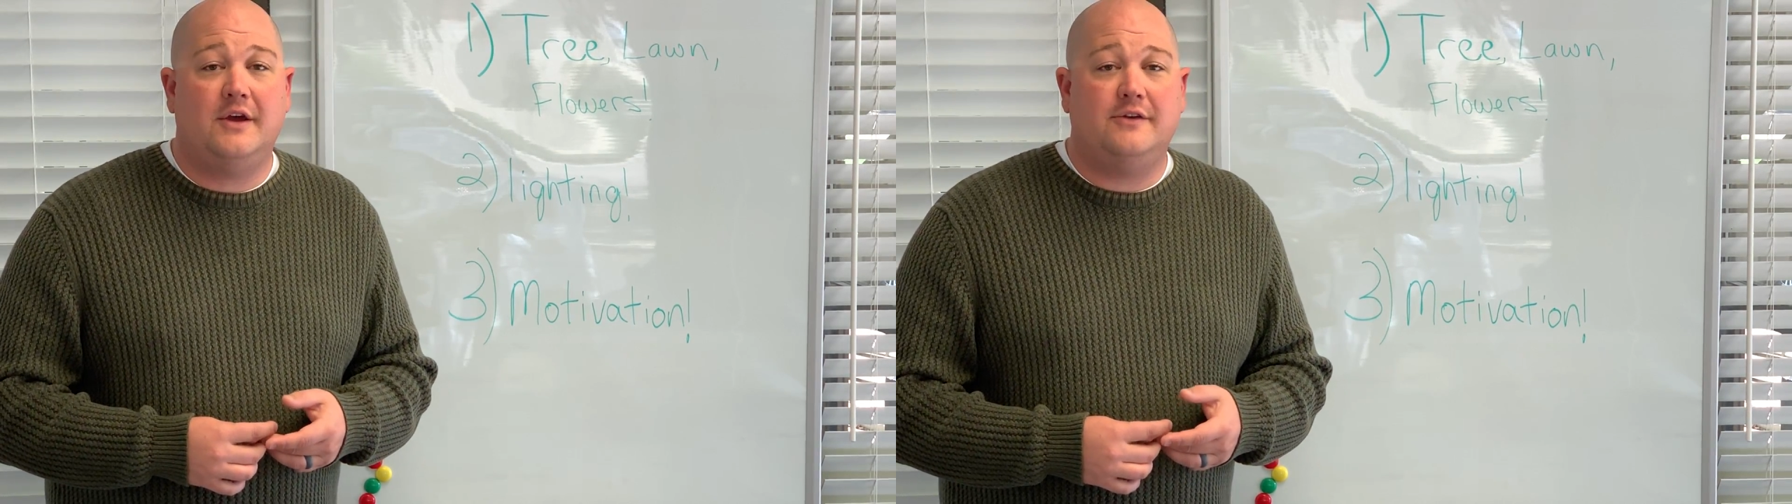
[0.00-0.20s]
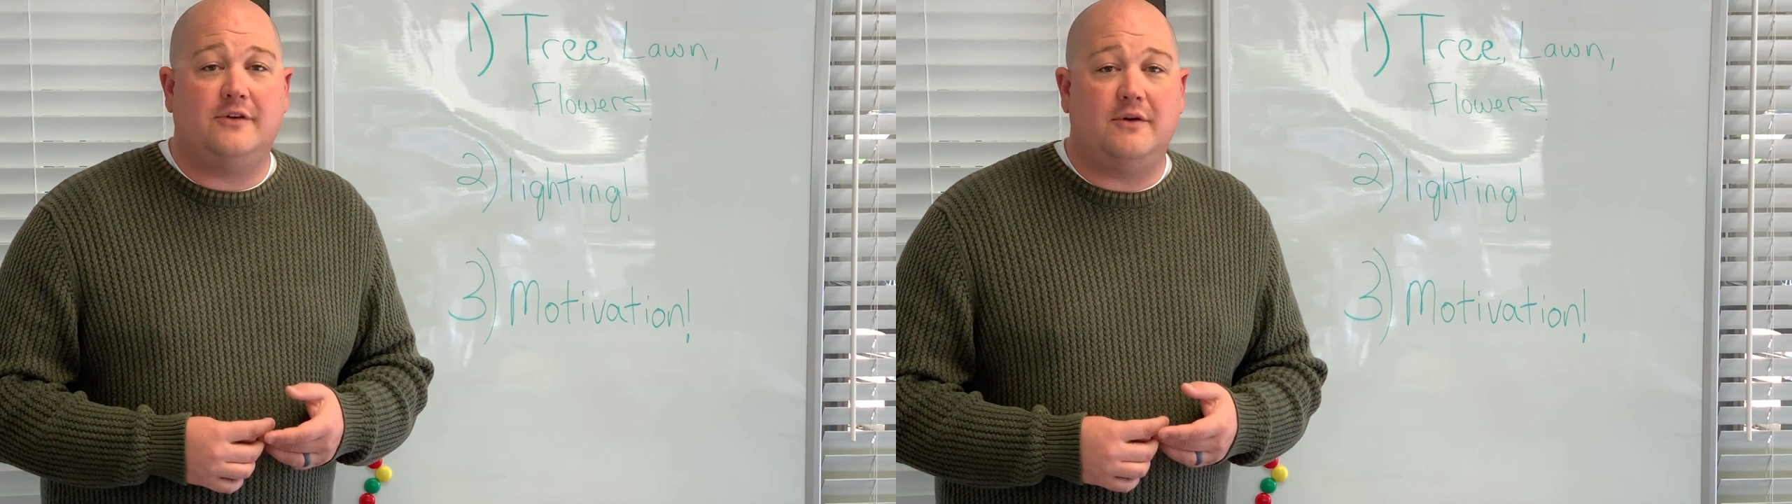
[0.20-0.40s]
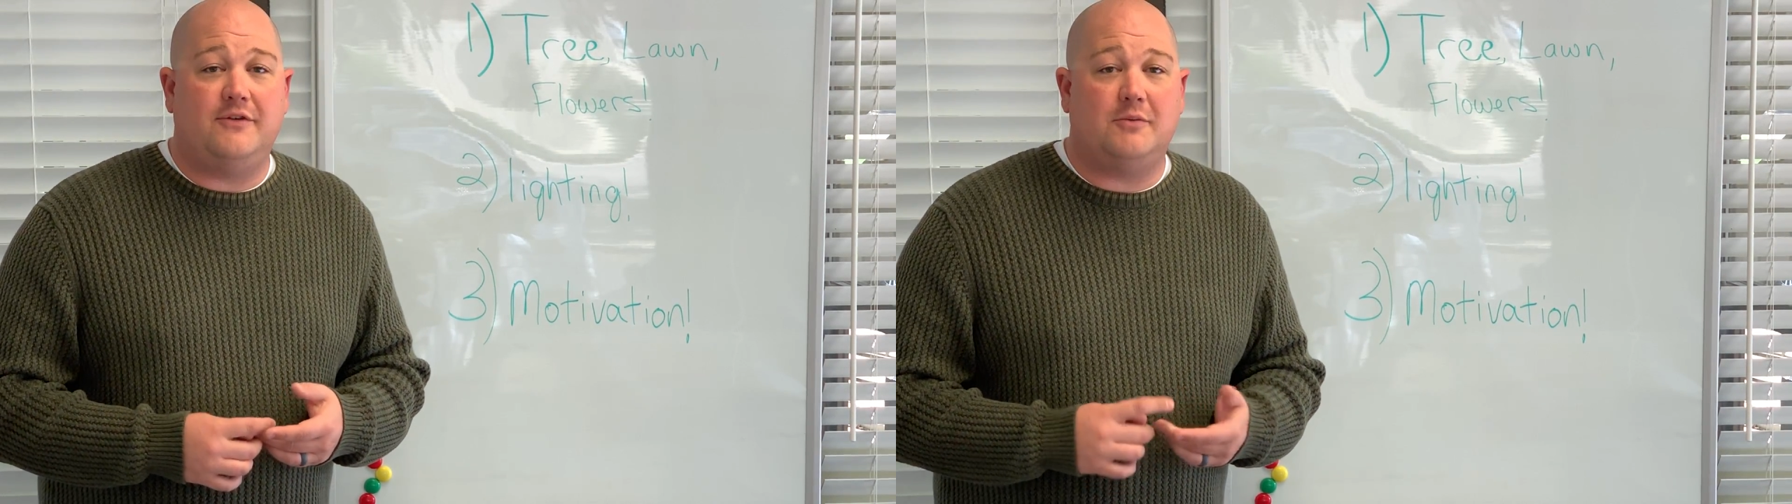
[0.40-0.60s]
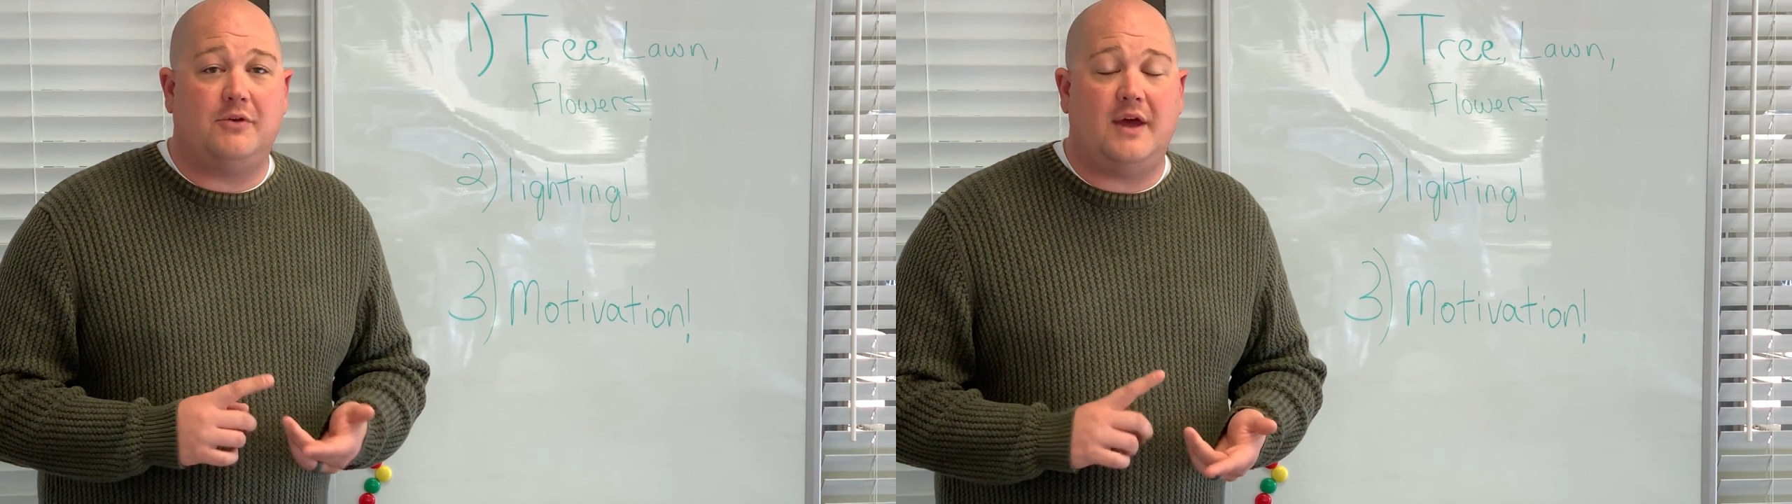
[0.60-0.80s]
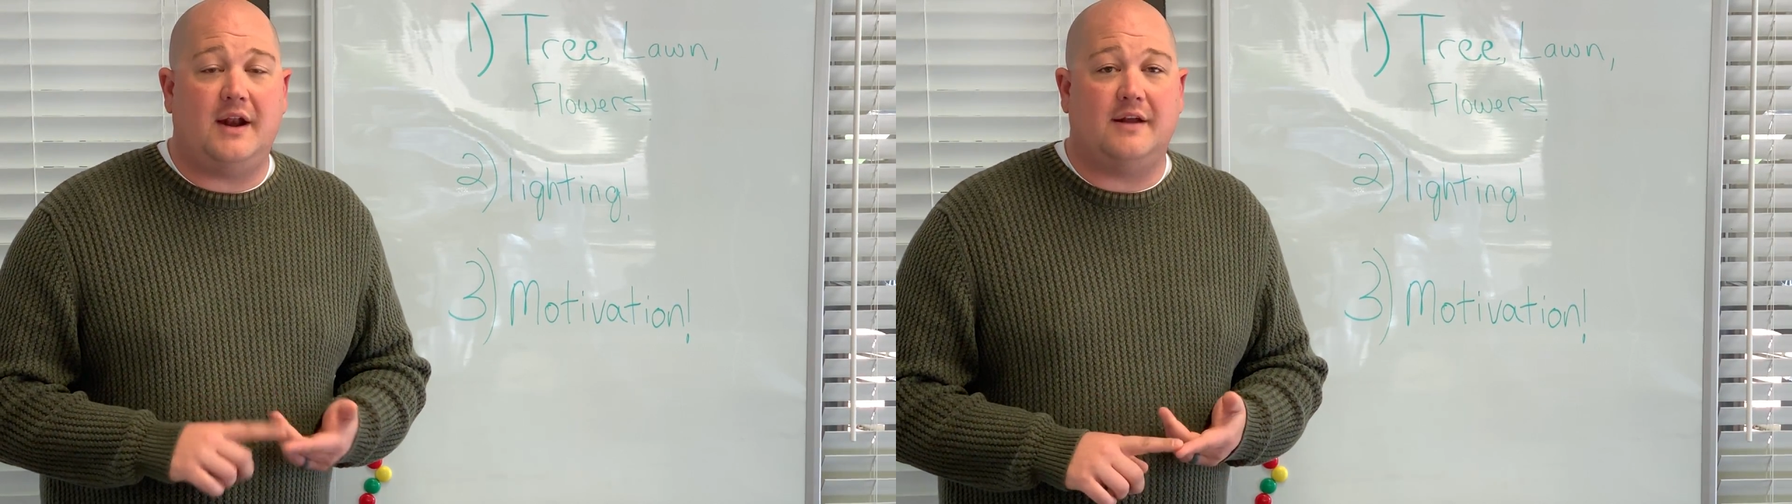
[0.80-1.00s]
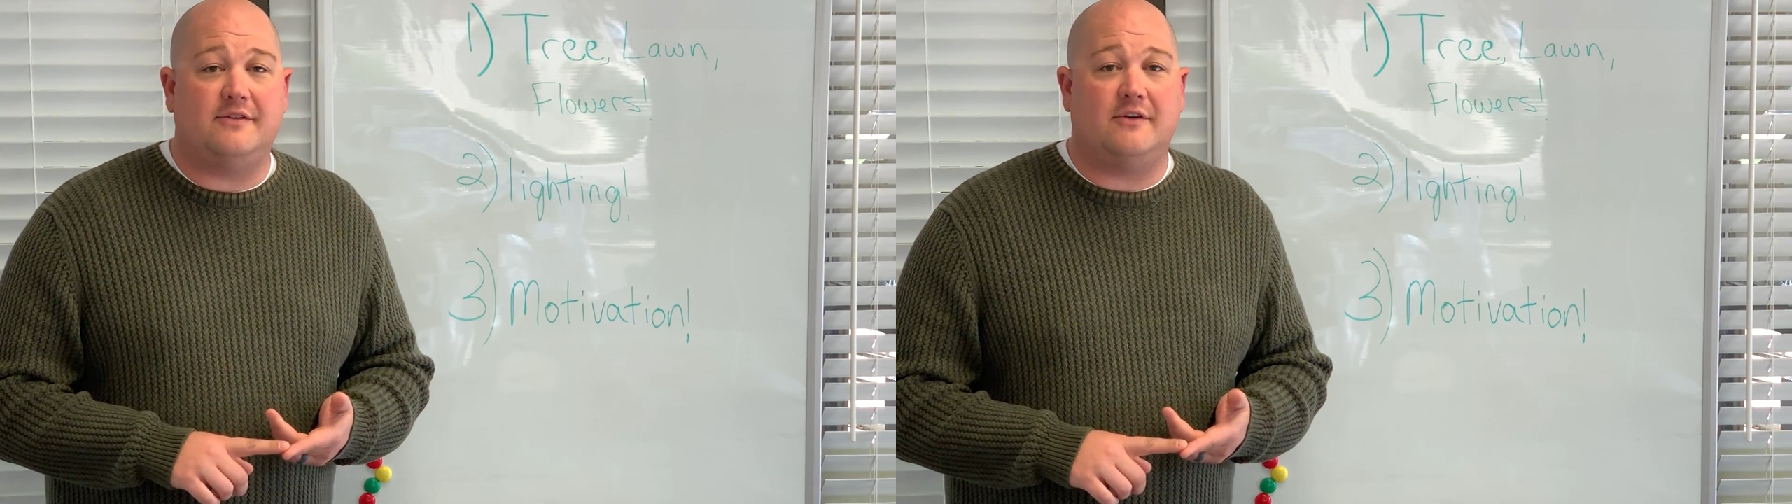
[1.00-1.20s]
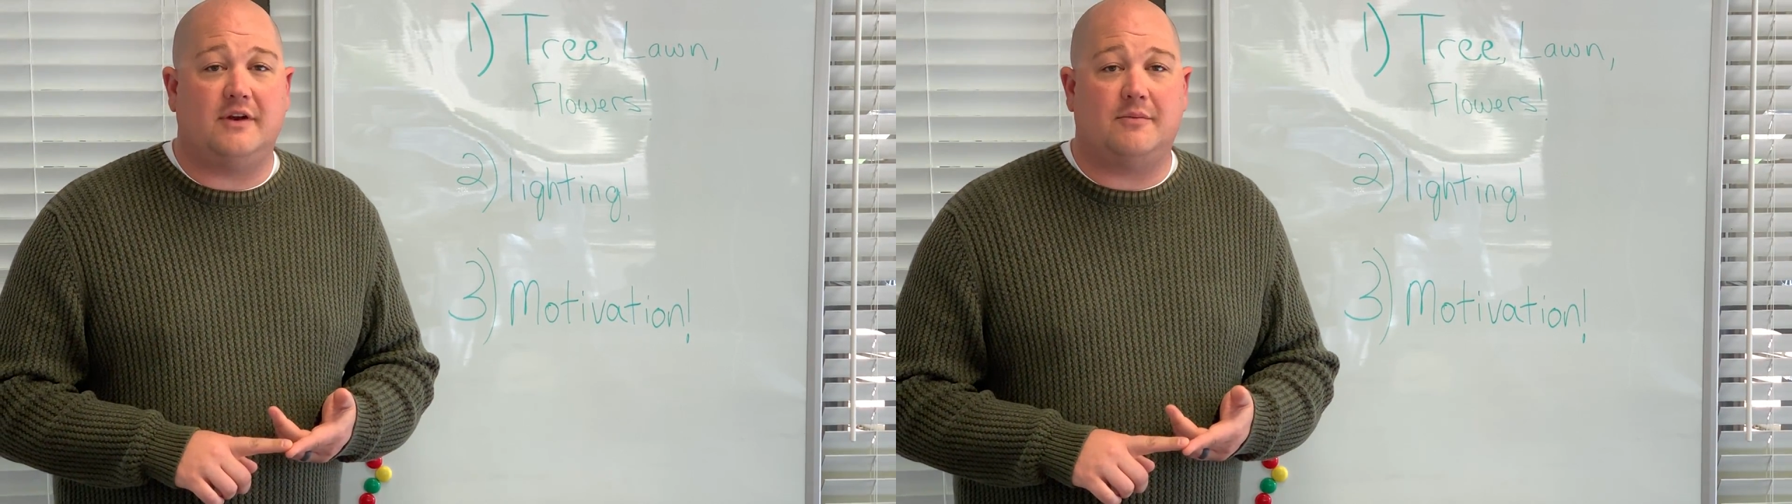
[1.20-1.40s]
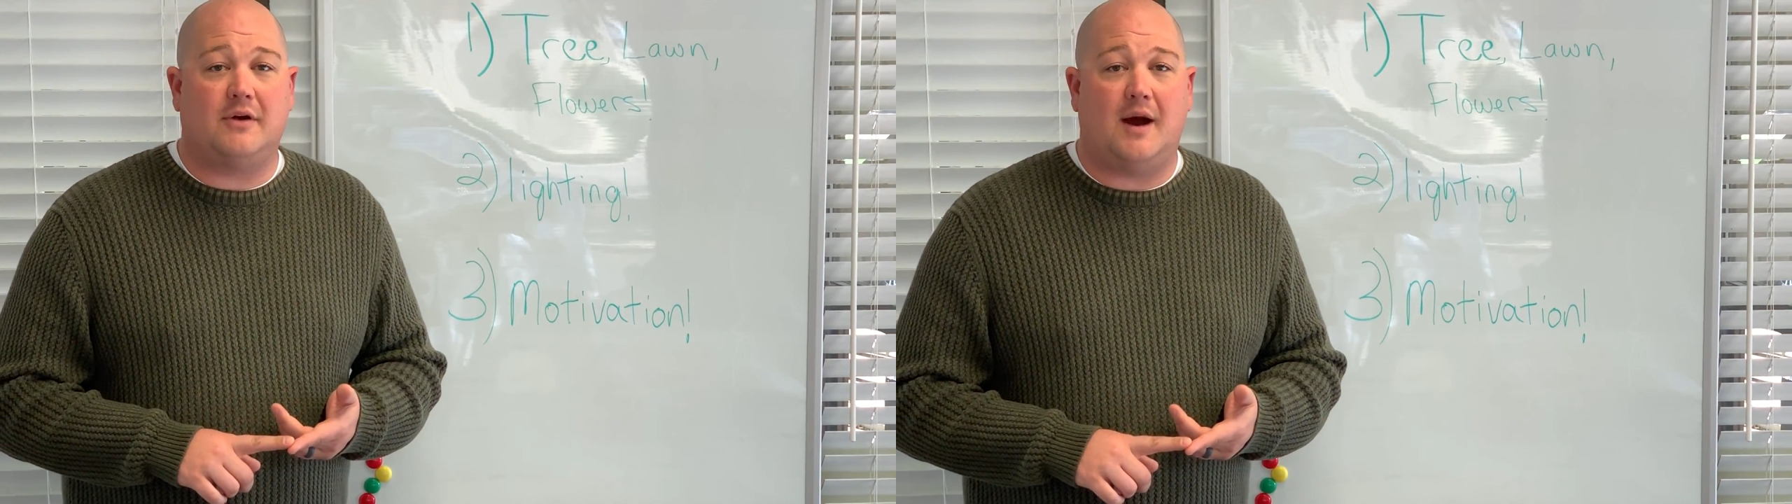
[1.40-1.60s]
So if you're planning on
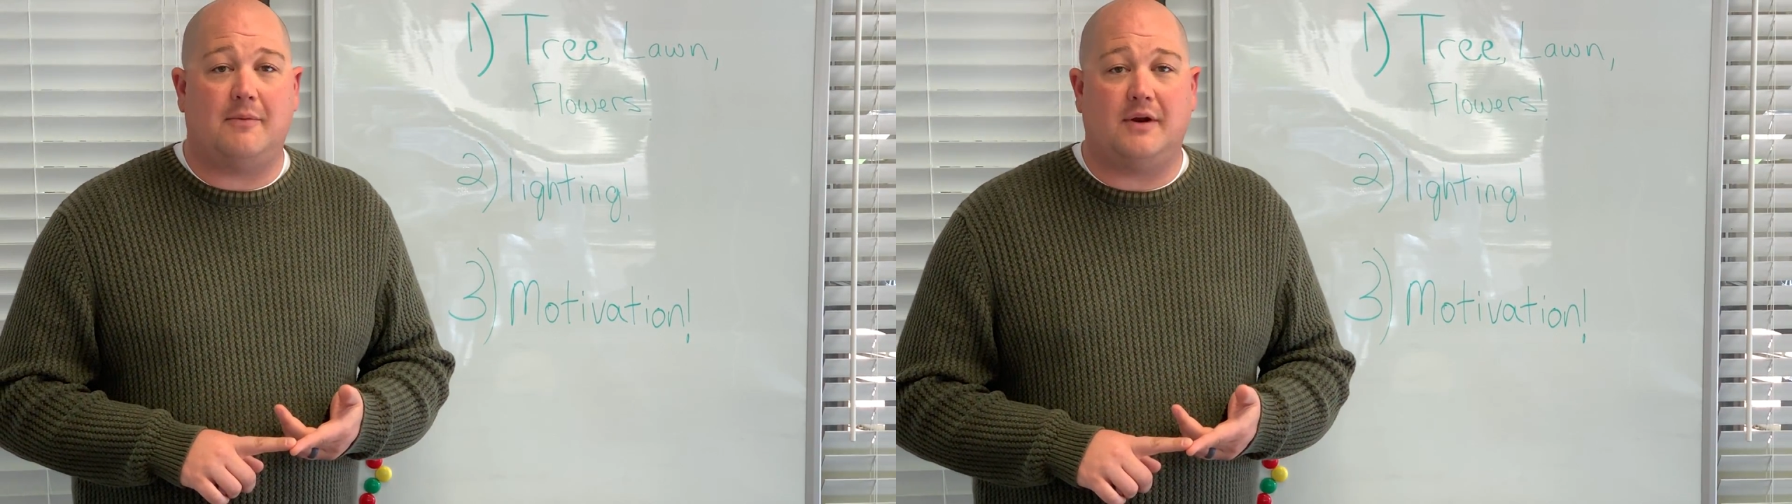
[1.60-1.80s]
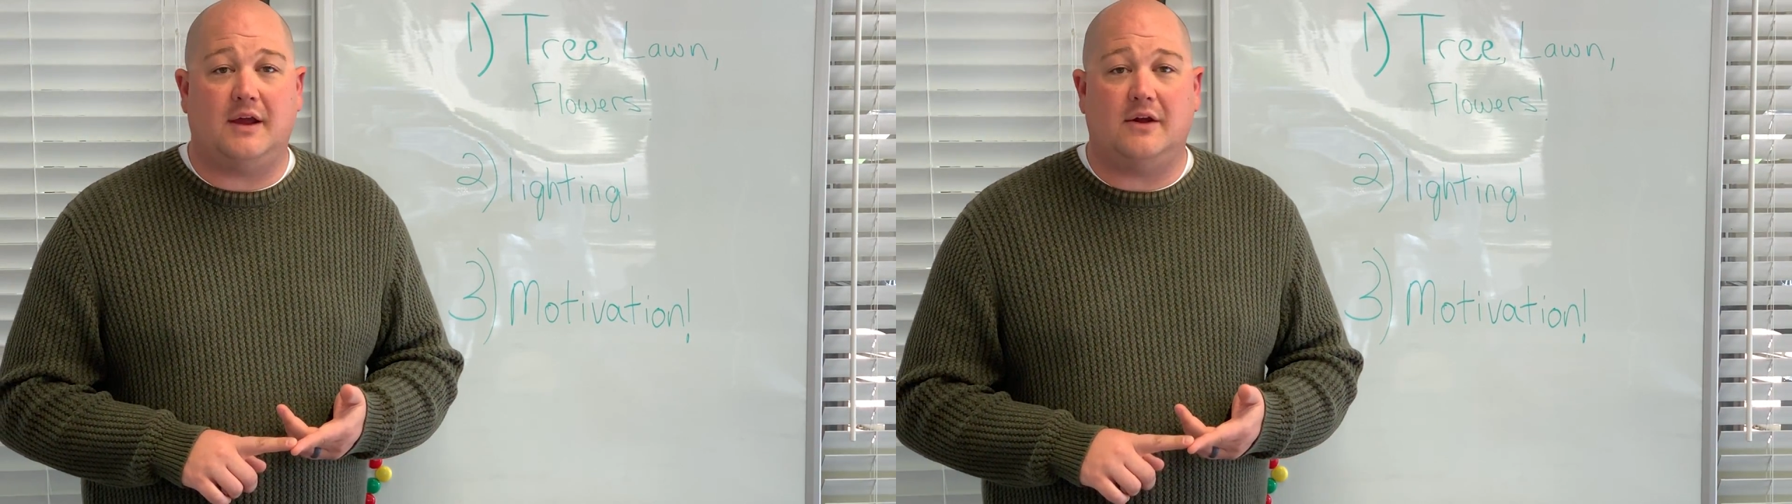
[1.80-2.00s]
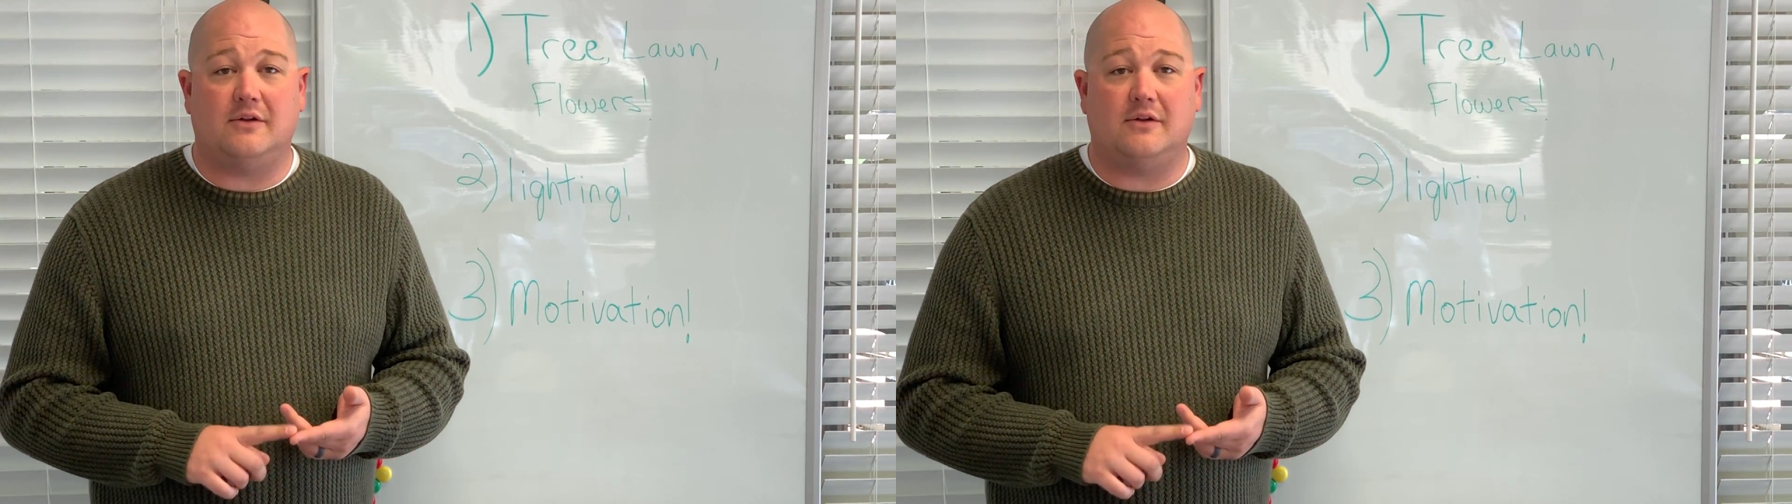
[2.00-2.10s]
selling a property